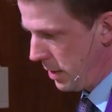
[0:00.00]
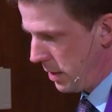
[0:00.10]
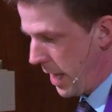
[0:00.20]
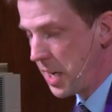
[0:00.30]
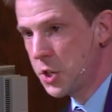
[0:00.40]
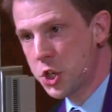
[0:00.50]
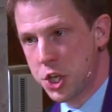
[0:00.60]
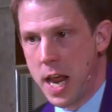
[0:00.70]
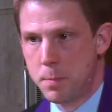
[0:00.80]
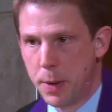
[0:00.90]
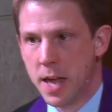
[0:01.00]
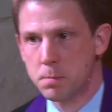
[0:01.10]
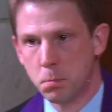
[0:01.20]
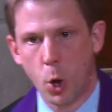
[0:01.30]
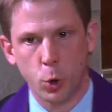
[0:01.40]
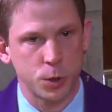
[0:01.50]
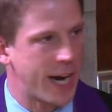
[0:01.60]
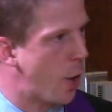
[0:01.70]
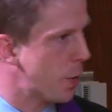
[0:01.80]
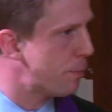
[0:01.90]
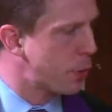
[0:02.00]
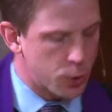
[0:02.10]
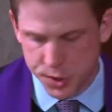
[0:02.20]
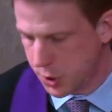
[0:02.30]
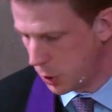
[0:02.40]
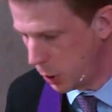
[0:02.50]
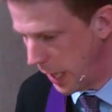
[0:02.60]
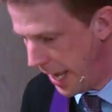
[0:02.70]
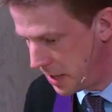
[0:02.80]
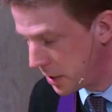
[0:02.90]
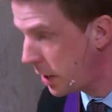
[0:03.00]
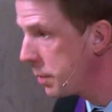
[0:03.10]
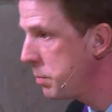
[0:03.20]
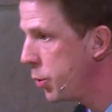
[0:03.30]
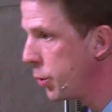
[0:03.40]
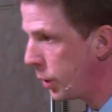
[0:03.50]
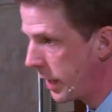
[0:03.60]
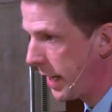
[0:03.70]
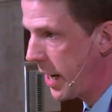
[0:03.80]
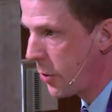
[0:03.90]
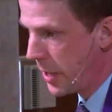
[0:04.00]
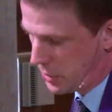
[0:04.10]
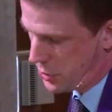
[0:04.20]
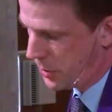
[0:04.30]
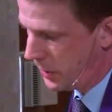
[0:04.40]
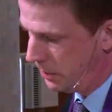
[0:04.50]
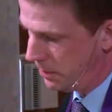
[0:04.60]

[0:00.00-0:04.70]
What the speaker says: That is, shape and mold our personal and communal character.